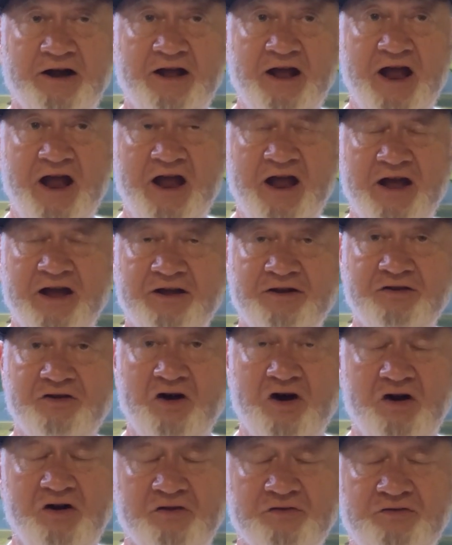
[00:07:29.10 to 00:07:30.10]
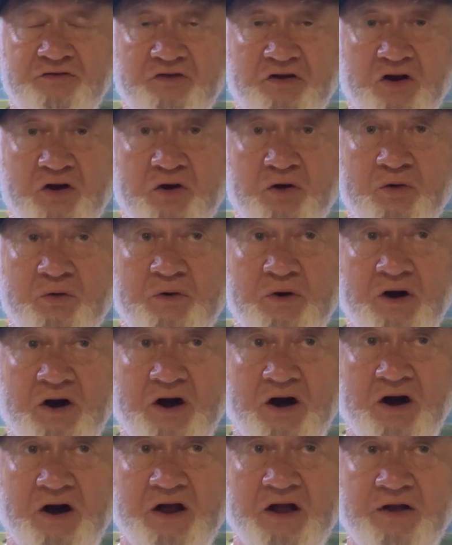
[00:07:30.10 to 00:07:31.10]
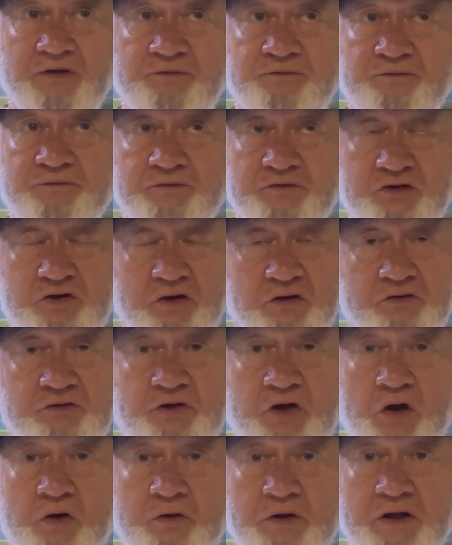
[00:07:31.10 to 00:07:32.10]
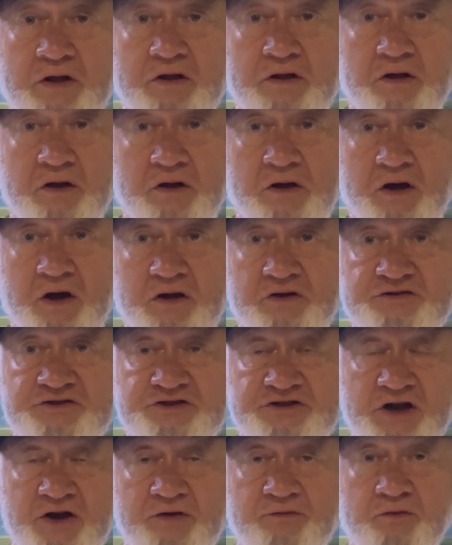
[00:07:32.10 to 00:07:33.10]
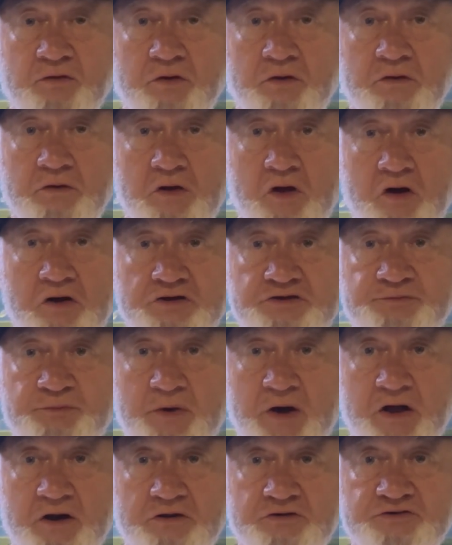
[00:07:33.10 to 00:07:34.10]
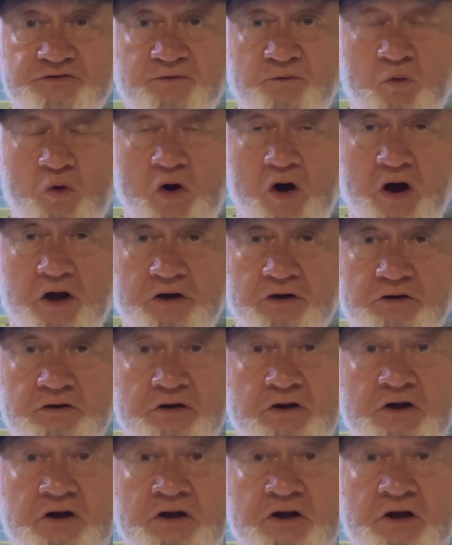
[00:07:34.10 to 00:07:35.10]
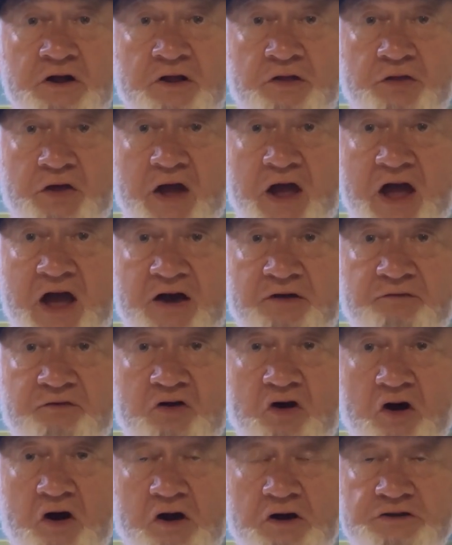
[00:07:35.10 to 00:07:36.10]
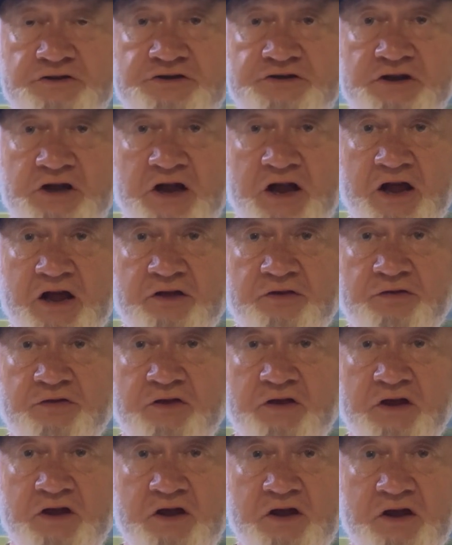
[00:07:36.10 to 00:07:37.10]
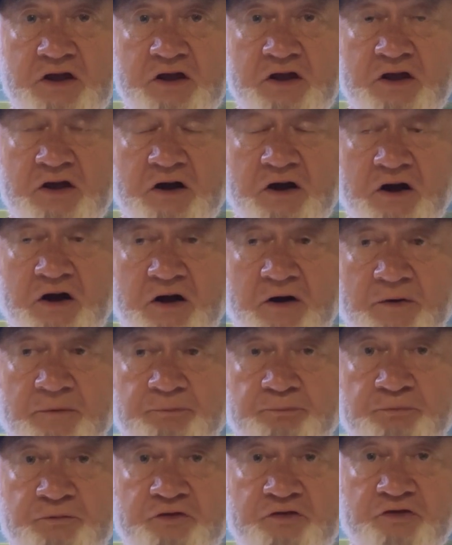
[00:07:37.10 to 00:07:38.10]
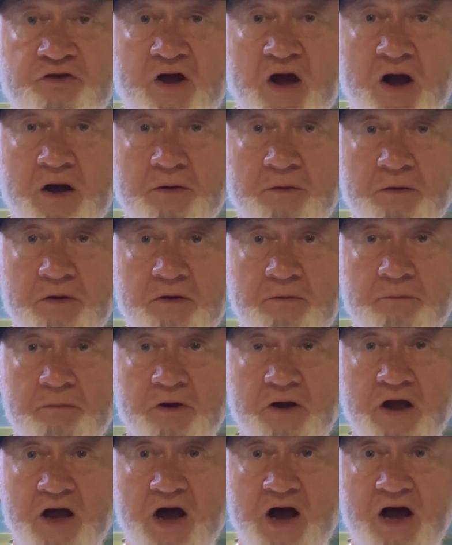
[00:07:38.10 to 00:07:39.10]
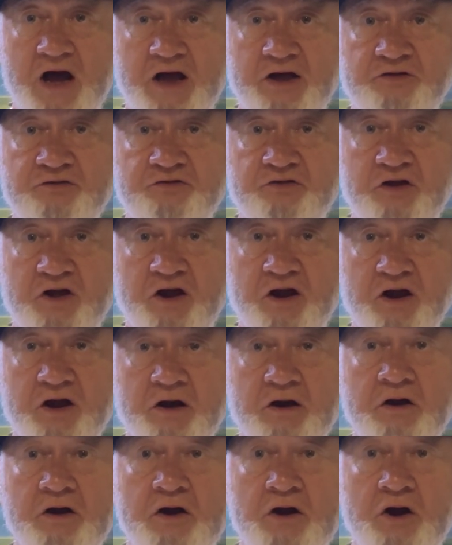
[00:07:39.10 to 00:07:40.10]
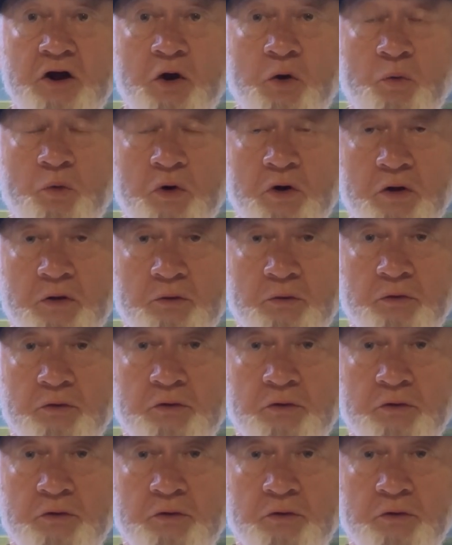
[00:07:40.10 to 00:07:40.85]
And also, if you're toting several large bottles of water, they have carts, and the stock guys there will